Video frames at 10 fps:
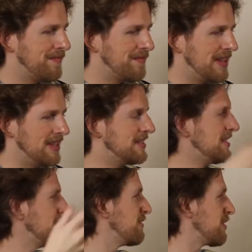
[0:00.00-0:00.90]
listening
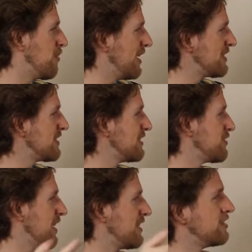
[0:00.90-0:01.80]
to requests and
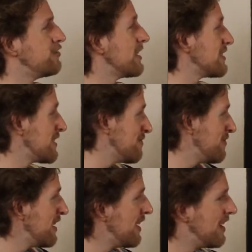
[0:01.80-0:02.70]
trying to address them,
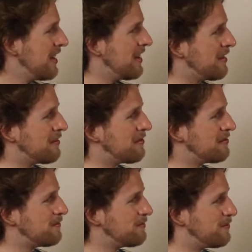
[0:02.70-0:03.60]

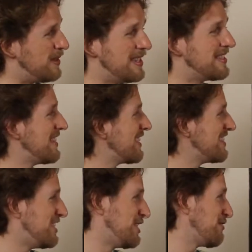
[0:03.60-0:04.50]
listening
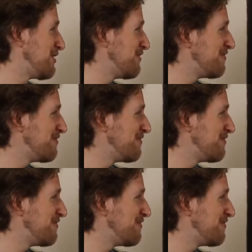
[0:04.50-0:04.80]
in general